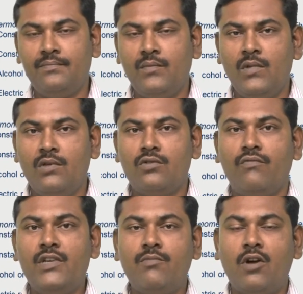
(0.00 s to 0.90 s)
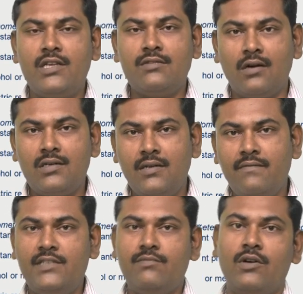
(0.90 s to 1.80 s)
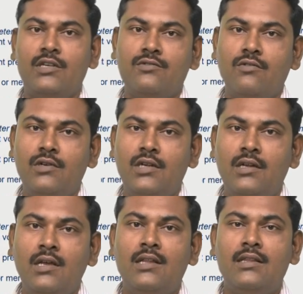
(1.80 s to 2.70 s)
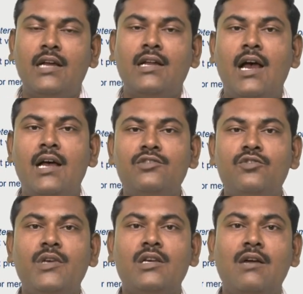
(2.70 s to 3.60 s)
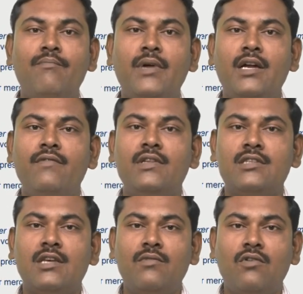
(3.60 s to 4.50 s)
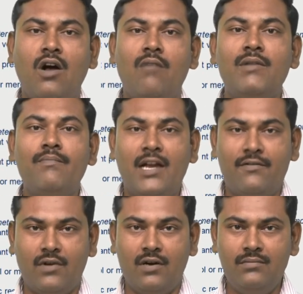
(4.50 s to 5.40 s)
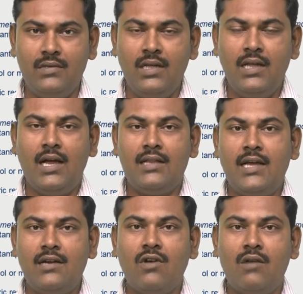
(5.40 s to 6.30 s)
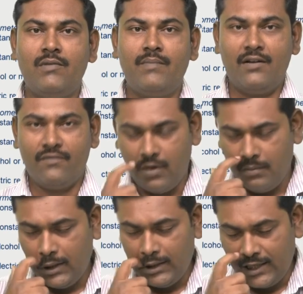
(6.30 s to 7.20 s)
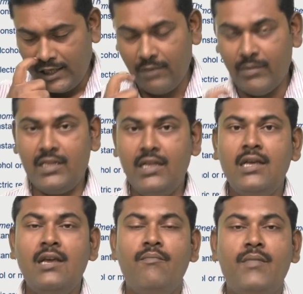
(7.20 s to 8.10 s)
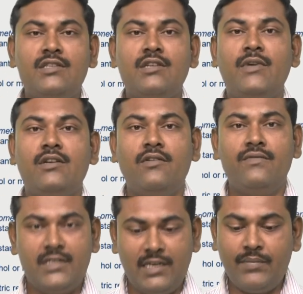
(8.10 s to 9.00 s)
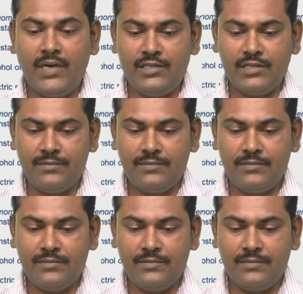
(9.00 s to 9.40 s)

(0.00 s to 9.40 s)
So which body is hotter, which body is colder, that has to be compared with some common platform, and that common platform is nothing but the measurement of temperature.